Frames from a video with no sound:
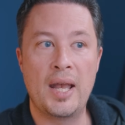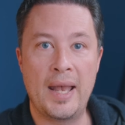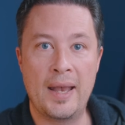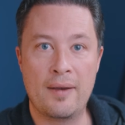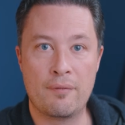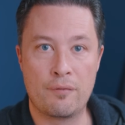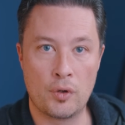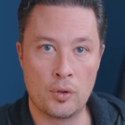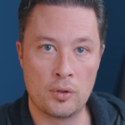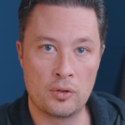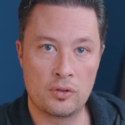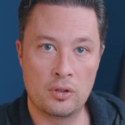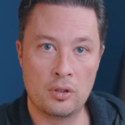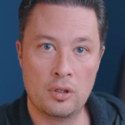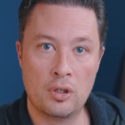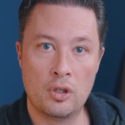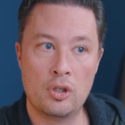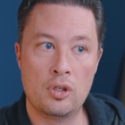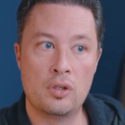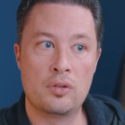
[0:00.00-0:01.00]
effort
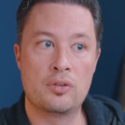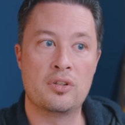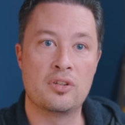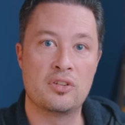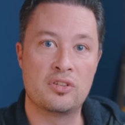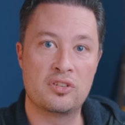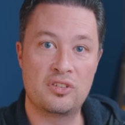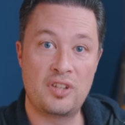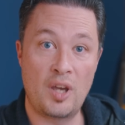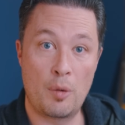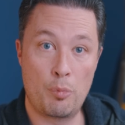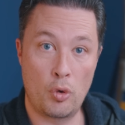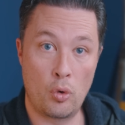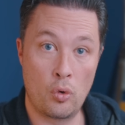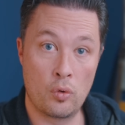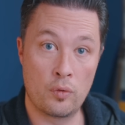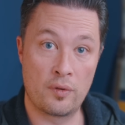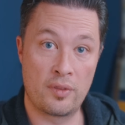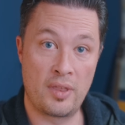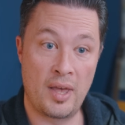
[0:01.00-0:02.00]
to step
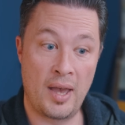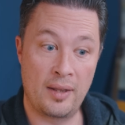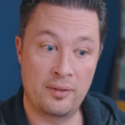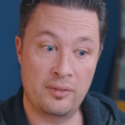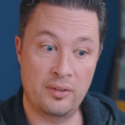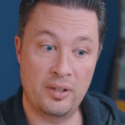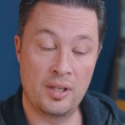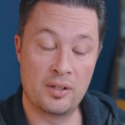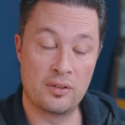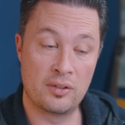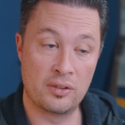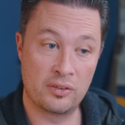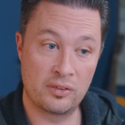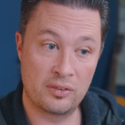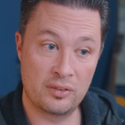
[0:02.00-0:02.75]
over that and